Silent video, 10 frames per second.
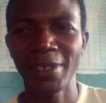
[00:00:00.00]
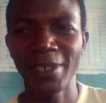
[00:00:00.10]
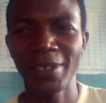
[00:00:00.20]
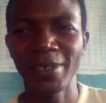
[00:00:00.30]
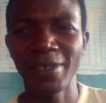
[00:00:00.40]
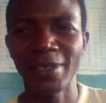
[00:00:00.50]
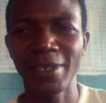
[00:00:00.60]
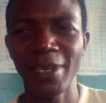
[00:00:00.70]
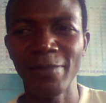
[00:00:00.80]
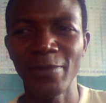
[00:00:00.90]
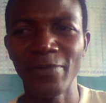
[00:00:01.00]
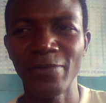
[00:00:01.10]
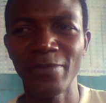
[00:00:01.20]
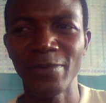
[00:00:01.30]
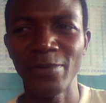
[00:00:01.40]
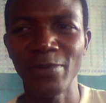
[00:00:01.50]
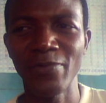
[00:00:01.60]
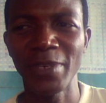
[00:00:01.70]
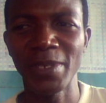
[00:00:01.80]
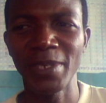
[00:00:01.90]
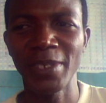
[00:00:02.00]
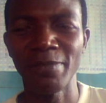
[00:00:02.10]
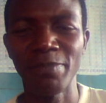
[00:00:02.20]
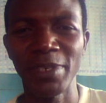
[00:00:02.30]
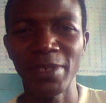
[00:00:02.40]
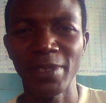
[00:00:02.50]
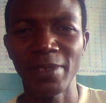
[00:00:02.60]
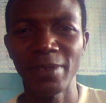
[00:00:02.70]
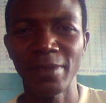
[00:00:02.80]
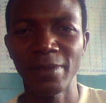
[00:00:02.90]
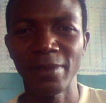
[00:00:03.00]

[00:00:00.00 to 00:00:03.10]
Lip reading: That is the time of you facing the beast.